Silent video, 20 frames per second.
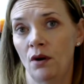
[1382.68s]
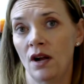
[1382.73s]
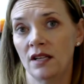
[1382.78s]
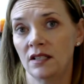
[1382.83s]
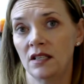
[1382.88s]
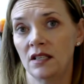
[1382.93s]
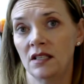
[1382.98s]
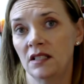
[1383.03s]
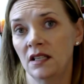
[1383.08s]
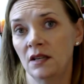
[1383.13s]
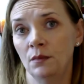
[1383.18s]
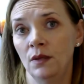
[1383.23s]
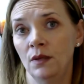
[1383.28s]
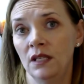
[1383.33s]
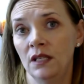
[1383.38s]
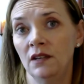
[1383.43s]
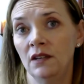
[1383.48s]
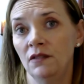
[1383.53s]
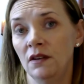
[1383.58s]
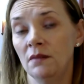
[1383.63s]
process that
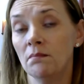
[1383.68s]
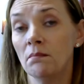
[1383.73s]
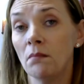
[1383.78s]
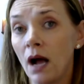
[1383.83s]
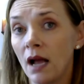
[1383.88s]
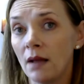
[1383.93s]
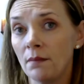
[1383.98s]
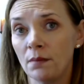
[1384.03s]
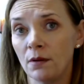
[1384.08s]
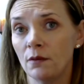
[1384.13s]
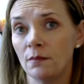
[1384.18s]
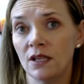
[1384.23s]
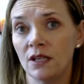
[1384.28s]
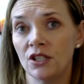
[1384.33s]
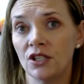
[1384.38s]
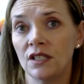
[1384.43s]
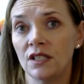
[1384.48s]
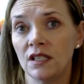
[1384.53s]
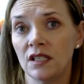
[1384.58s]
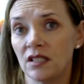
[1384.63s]
would give him my
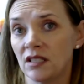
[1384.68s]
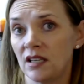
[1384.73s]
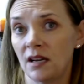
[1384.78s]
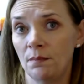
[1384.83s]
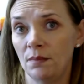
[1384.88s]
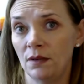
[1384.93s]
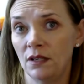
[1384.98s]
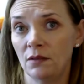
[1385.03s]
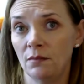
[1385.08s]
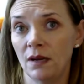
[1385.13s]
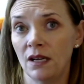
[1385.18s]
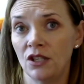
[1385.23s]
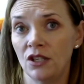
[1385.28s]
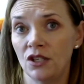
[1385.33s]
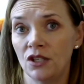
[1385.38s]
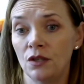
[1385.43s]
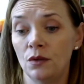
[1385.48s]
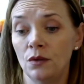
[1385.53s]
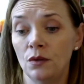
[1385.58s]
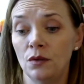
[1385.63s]
permission to step into my
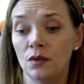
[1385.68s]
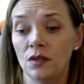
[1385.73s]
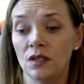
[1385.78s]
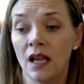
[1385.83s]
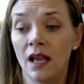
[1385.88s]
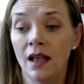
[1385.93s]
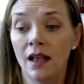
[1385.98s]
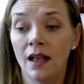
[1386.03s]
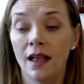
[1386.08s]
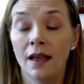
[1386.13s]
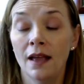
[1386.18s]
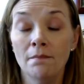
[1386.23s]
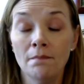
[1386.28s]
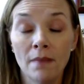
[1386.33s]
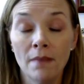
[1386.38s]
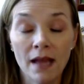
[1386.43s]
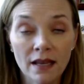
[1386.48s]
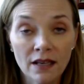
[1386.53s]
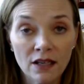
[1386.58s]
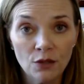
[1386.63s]
shoes
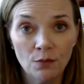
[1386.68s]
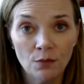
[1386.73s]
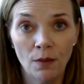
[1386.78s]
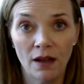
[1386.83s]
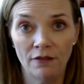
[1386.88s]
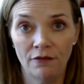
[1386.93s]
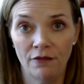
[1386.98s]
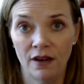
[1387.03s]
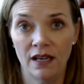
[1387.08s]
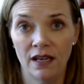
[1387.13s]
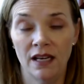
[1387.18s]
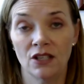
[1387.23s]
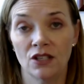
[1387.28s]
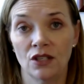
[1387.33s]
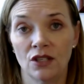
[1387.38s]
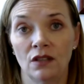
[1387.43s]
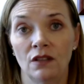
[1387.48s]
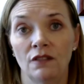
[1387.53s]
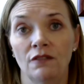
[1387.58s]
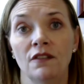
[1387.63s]
and manage my
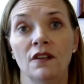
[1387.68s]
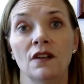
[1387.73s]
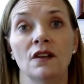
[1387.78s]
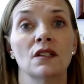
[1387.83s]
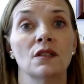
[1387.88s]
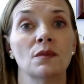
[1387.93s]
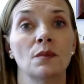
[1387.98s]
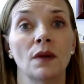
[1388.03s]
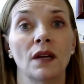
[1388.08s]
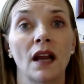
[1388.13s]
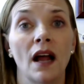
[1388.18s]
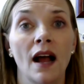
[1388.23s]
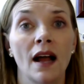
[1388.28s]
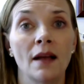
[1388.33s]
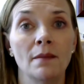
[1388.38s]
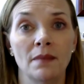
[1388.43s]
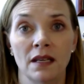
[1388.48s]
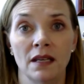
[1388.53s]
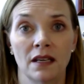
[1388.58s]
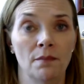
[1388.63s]
financial affairs when
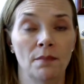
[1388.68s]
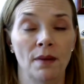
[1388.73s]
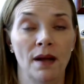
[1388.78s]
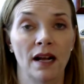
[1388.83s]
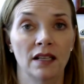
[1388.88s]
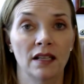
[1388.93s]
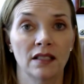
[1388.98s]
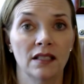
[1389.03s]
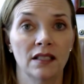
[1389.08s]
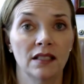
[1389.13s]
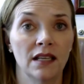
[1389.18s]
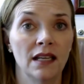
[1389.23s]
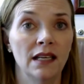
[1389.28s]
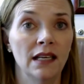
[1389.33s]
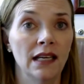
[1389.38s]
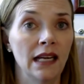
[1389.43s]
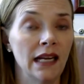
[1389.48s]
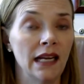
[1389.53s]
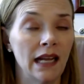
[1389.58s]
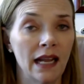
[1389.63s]
I'm
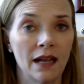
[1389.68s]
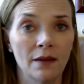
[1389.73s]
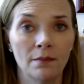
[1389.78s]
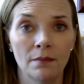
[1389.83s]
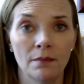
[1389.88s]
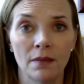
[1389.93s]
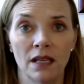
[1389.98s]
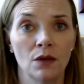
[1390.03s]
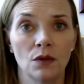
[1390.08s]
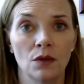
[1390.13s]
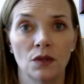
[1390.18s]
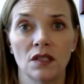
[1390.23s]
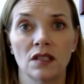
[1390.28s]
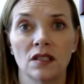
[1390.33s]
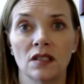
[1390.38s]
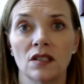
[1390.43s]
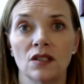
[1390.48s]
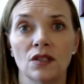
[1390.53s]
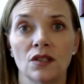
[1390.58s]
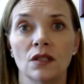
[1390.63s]
incapacitated and can't make those
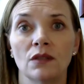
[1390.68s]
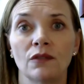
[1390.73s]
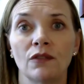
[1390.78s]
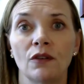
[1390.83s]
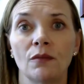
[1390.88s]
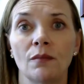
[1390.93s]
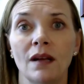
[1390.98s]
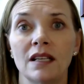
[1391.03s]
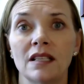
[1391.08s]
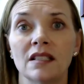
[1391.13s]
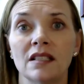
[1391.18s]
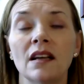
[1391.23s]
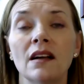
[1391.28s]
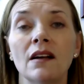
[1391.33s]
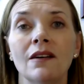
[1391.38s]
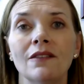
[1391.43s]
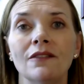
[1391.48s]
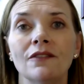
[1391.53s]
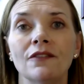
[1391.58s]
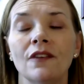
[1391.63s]
decisions for
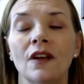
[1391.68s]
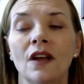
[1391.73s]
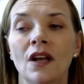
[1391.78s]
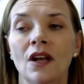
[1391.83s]
myself.